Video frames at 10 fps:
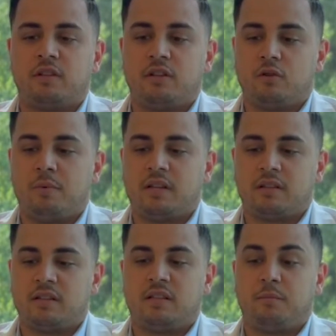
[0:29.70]
to
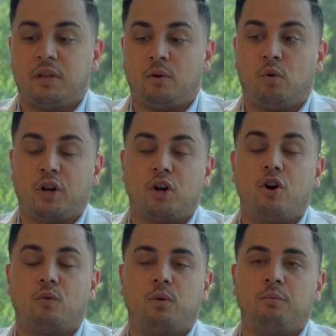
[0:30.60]
basically simulate what a
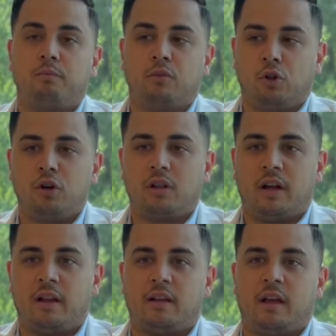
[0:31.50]
code would look
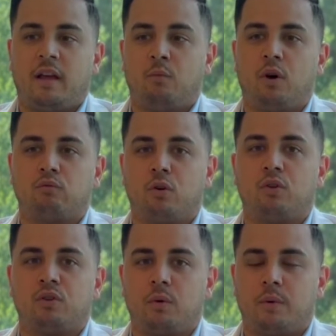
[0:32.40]
like and what
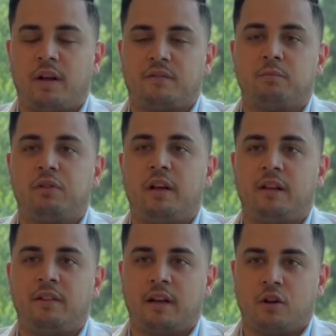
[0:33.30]
roles we would have to play in that